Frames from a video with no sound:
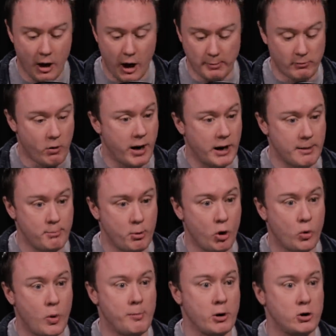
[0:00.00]
I'd been writing a
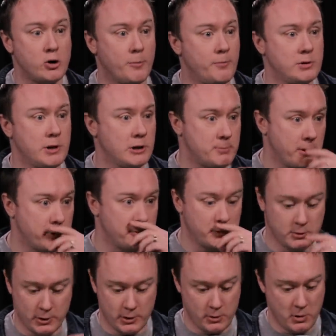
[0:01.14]
book where my job for six months was
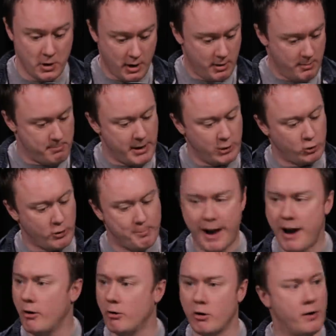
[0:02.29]
to make sure a
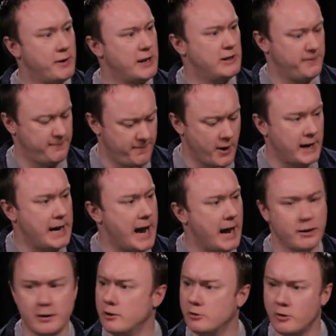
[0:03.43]
paragraph is funny
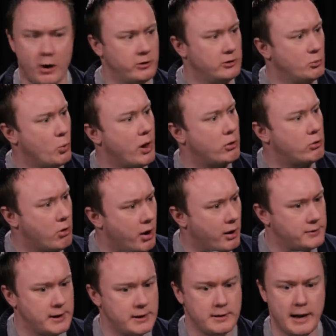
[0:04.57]
and concise and well
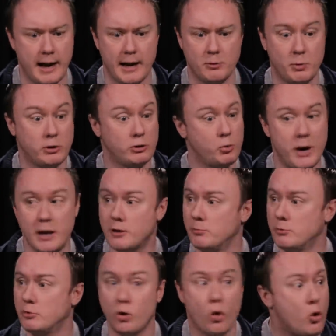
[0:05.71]
crafted. And with Twitch, I'm
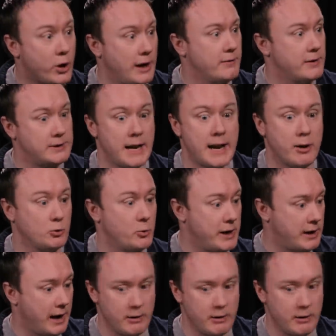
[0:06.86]
talking for 10 hours a week